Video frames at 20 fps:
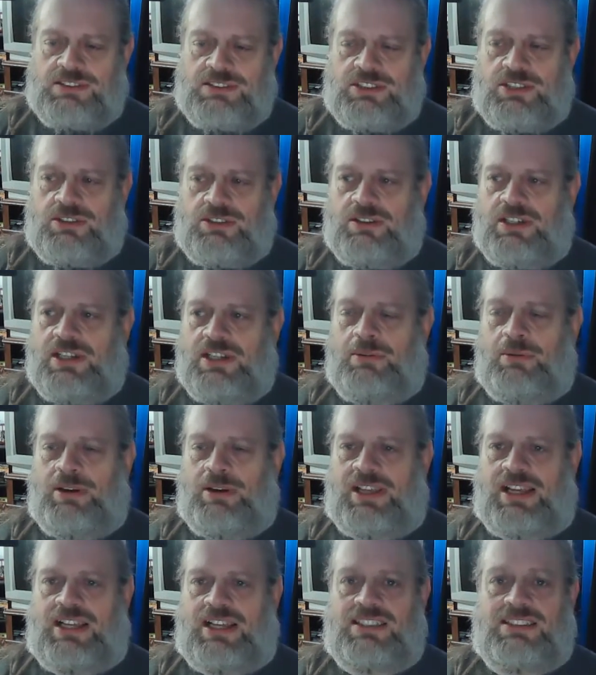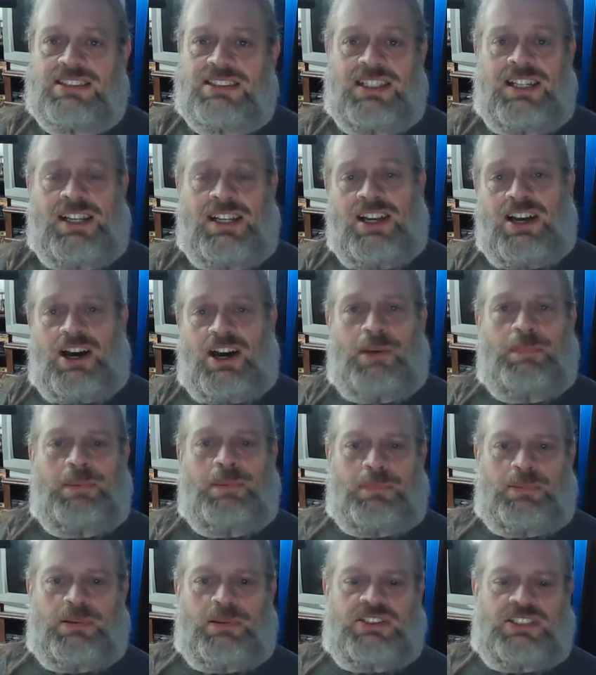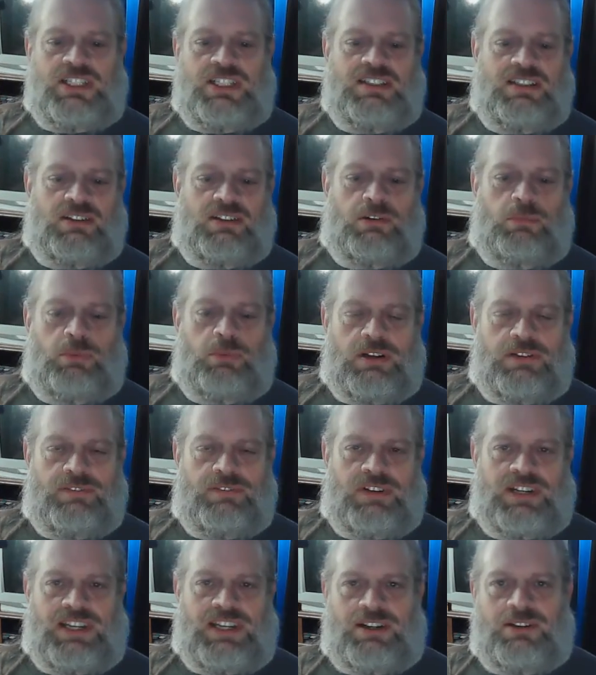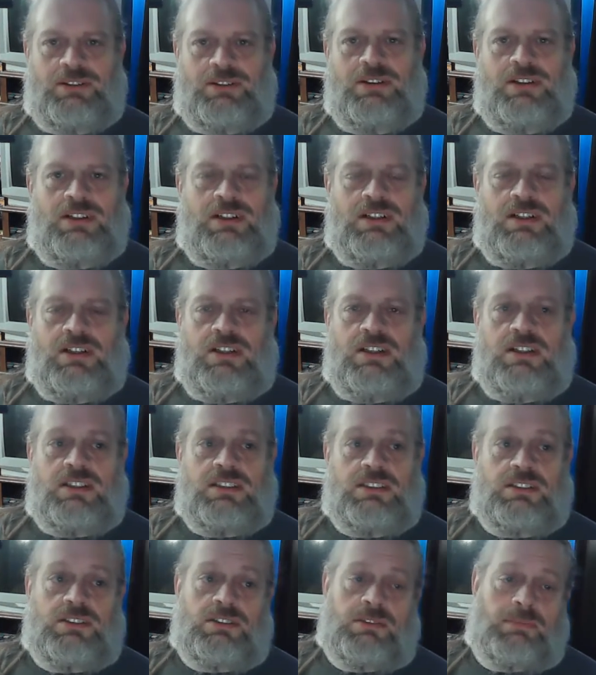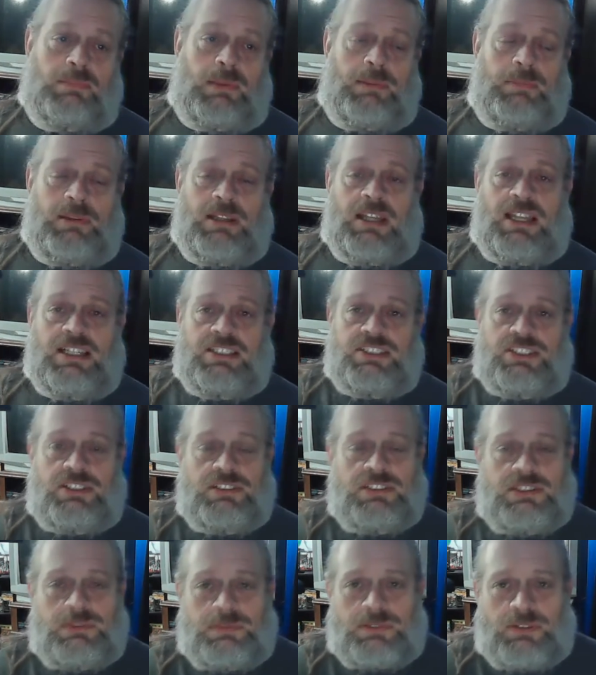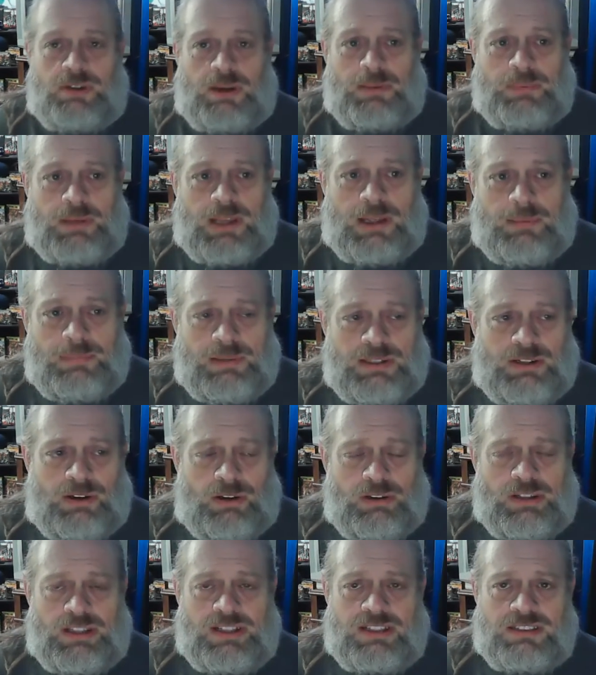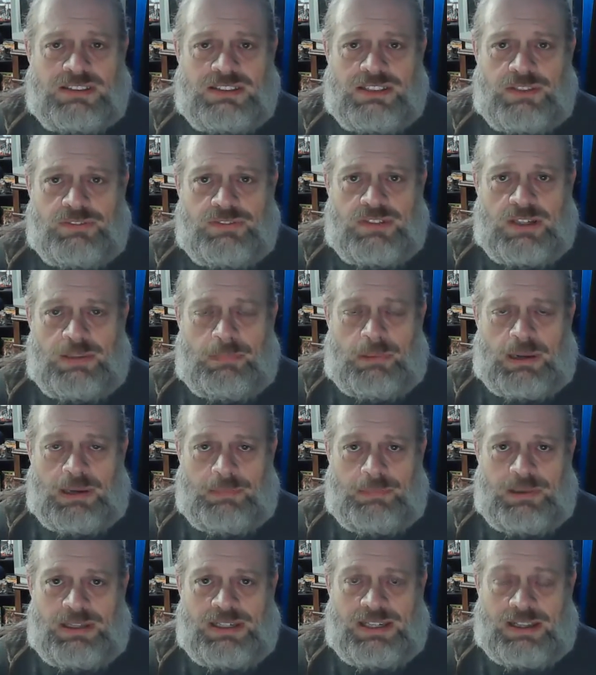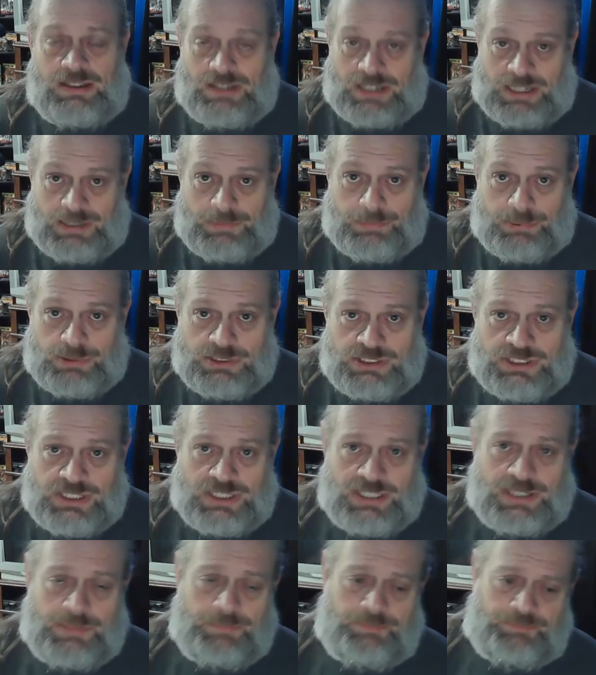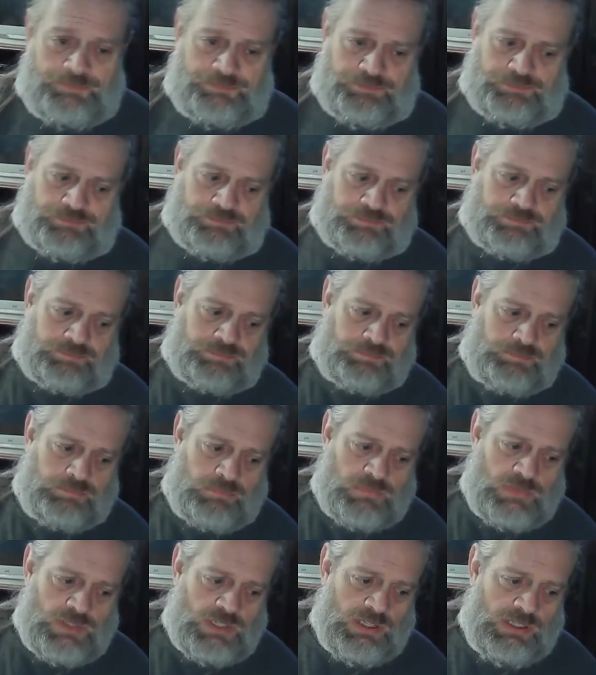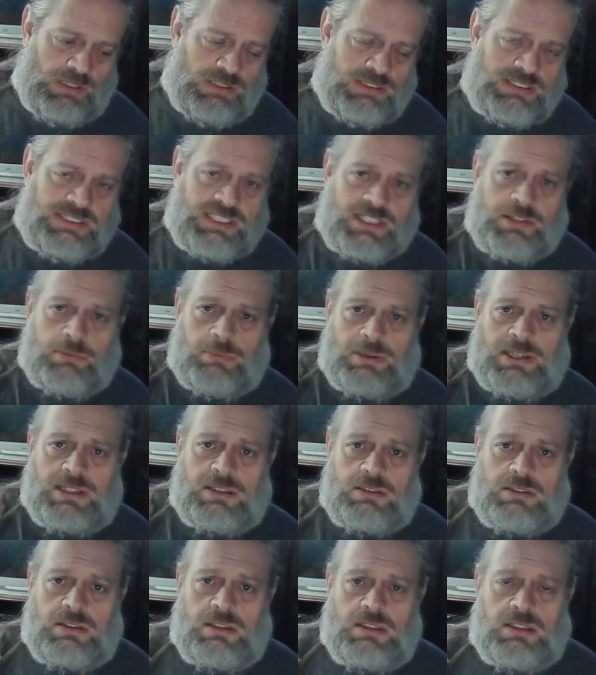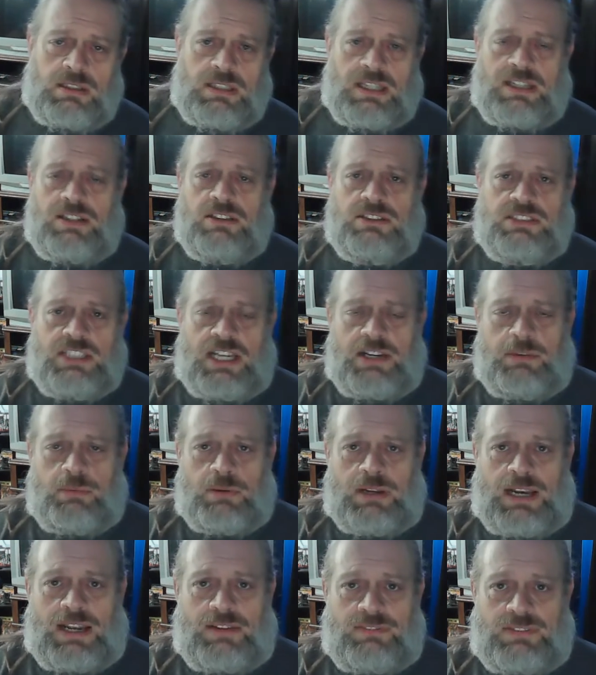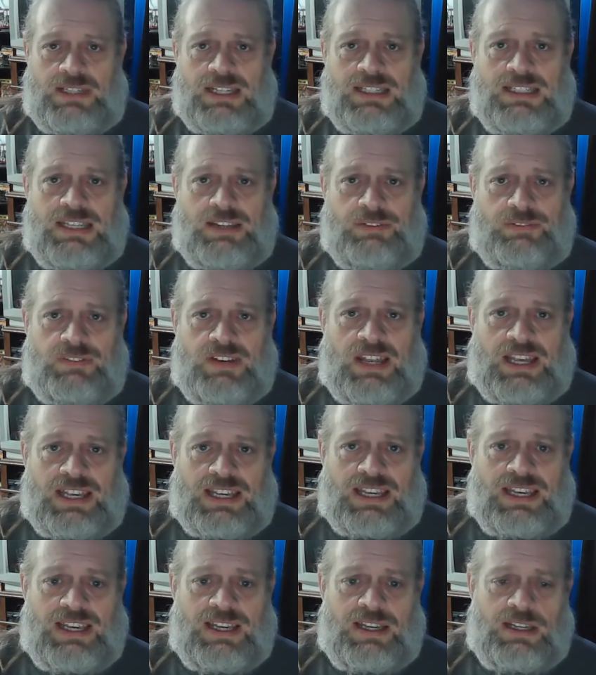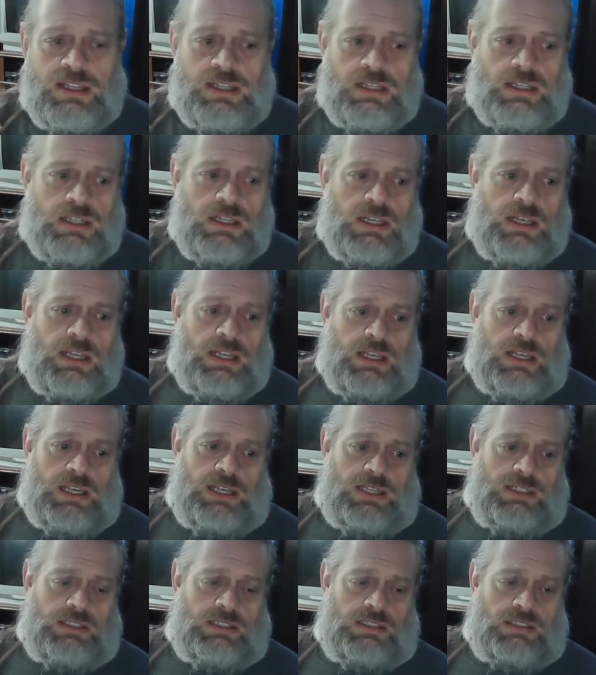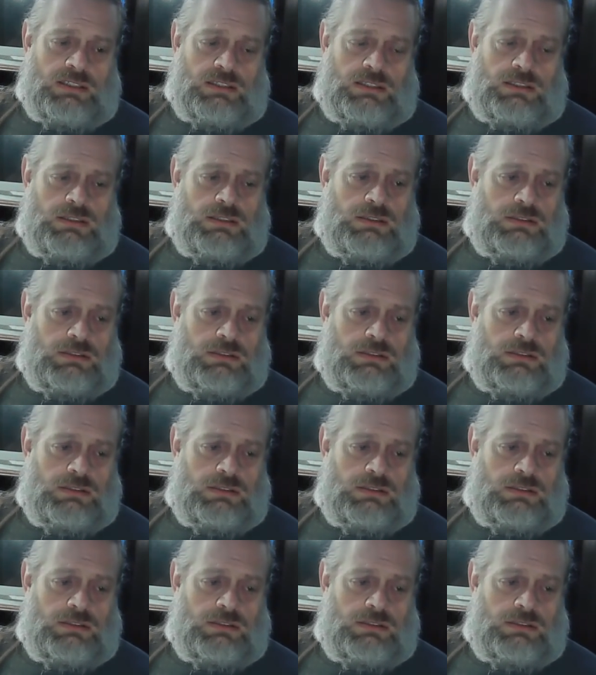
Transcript: so anyway, guys, hope you appreciate the little weird video. So maybe like, share, subscribe, comment, all that good stuff to the body beat down. I'd appreciate it stick around later today. We're going to have deadlift day. And uh,